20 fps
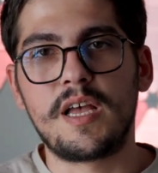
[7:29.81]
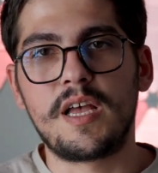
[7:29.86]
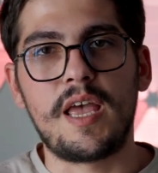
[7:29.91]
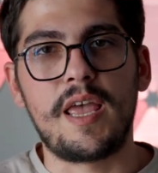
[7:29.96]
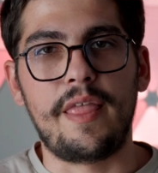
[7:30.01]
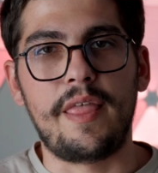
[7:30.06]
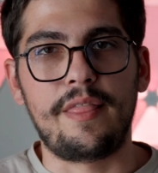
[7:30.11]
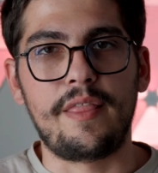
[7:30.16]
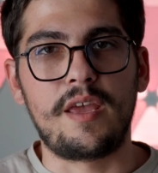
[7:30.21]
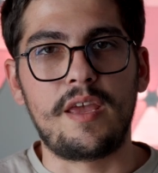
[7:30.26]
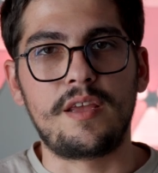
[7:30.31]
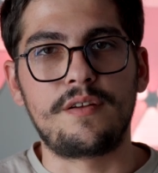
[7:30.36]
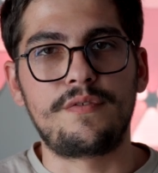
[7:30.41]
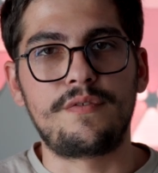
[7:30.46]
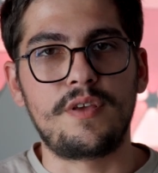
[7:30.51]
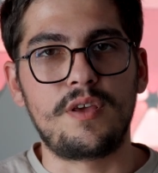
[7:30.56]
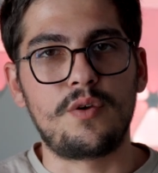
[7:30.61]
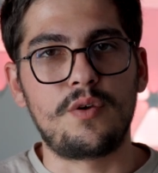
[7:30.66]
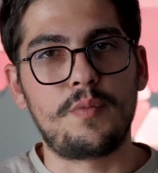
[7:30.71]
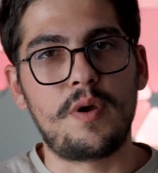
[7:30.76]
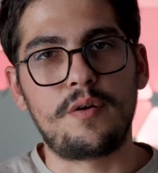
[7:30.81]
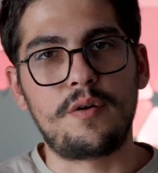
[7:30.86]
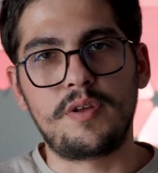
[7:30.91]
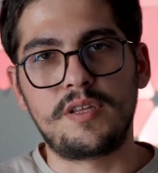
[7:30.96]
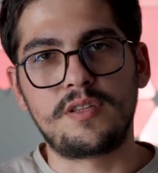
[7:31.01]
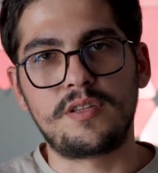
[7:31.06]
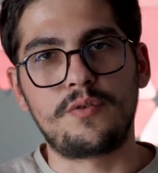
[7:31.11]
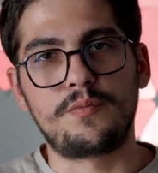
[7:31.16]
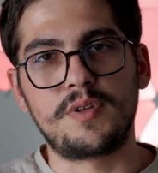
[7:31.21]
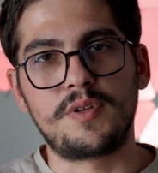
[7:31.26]
and I think about
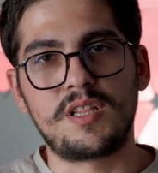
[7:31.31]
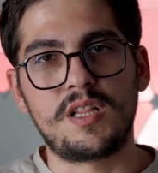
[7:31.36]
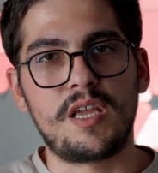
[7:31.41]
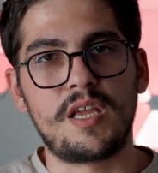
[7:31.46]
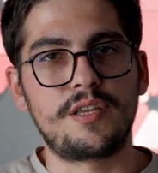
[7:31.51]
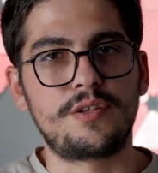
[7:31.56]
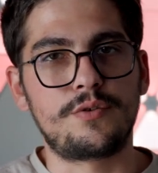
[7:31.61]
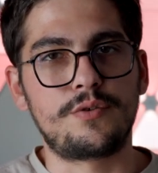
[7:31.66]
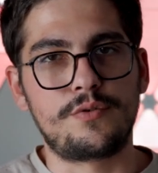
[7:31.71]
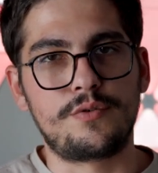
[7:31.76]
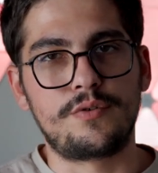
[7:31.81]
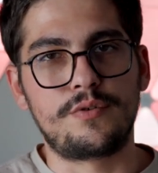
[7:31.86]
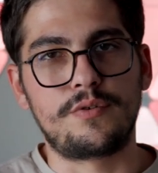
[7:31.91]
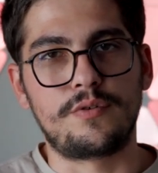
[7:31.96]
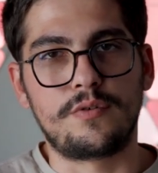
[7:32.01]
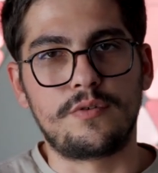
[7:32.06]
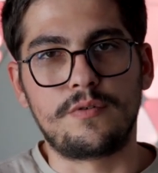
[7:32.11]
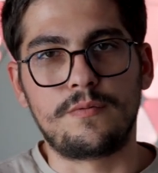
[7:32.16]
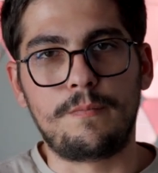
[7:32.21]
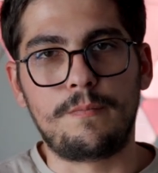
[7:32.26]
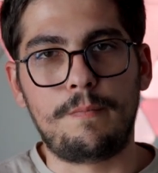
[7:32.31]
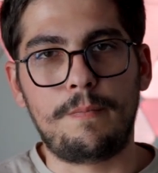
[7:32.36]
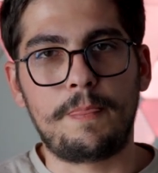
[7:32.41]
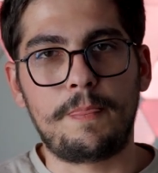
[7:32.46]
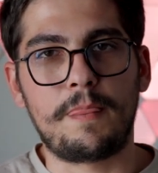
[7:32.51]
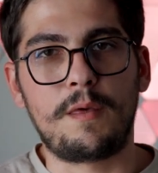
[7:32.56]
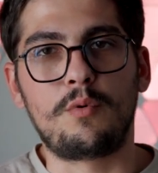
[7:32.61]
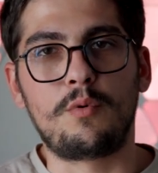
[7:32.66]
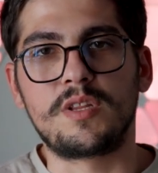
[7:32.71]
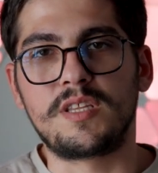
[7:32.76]
it a bit later
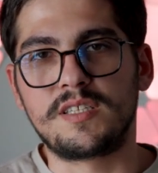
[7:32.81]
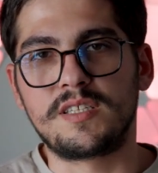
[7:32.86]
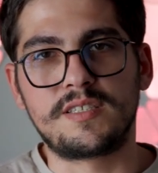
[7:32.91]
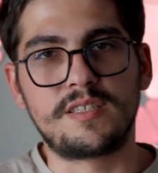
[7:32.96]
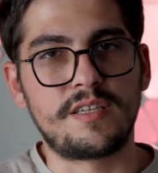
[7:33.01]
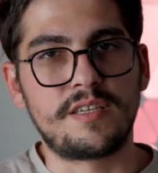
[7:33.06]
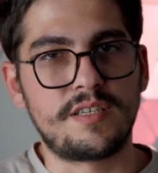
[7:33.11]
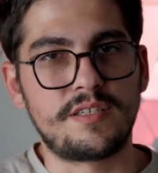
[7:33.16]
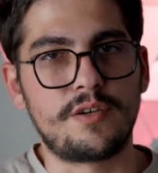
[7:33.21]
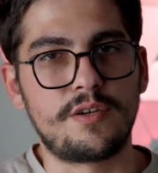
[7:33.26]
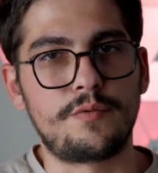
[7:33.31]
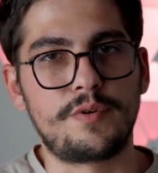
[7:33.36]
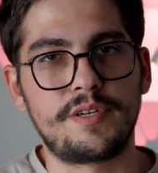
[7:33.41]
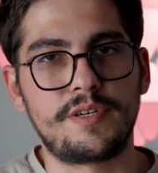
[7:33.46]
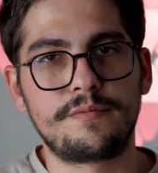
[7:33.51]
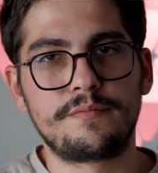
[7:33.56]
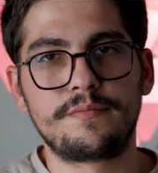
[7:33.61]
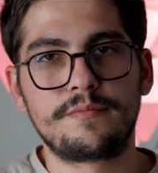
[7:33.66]
when it's necessary.